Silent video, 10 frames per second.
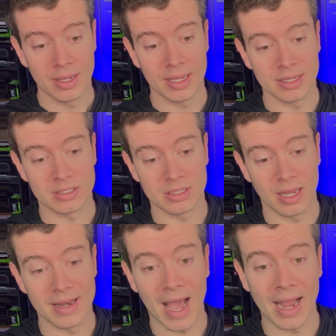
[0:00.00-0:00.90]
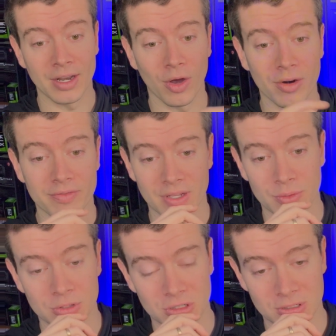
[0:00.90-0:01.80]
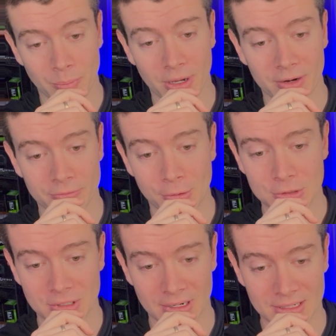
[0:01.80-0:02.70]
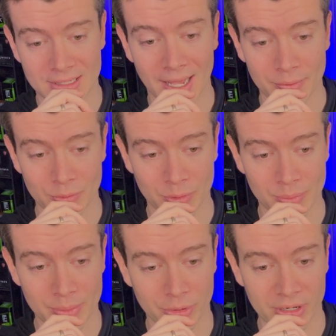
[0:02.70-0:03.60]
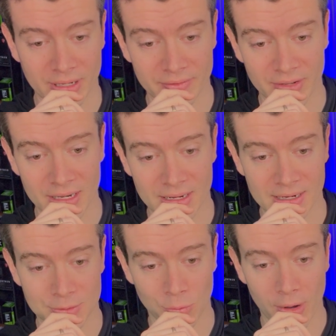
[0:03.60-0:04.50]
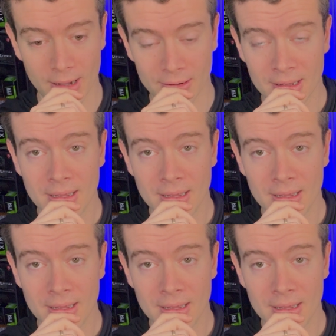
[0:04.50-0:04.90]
is a nine dollar fee, which is a bit unfortunate because that one would be pretty convenient as well.